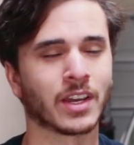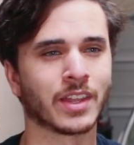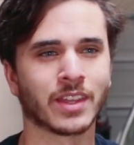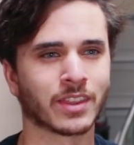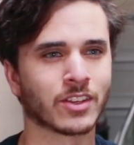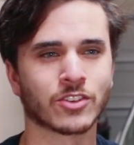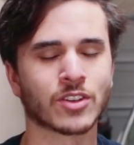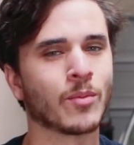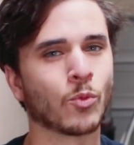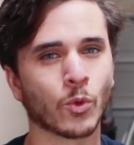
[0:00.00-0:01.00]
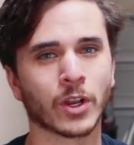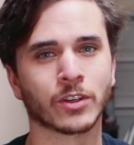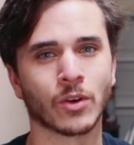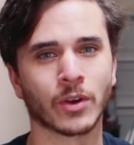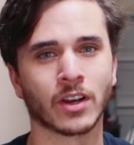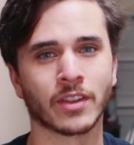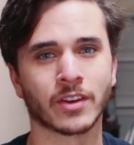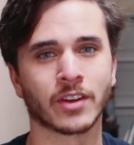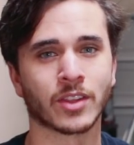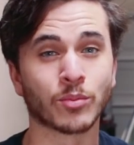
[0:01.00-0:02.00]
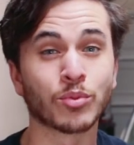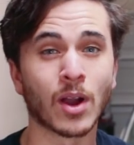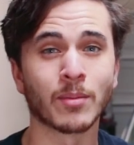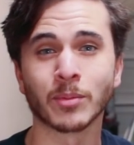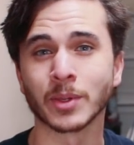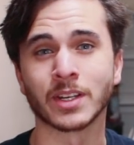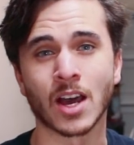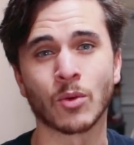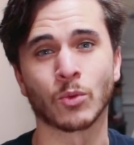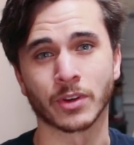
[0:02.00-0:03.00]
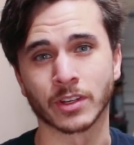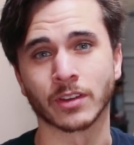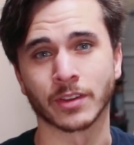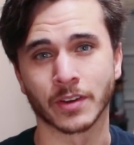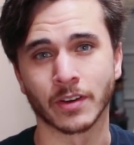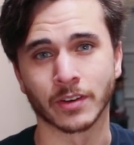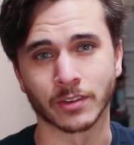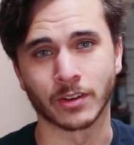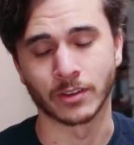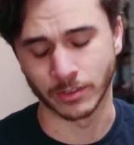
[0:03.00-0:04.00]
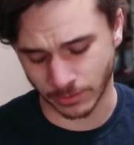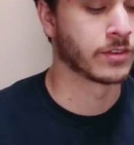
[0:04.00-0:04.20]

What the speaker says: I think there's something weird going on there and they're probably not working on the car at all.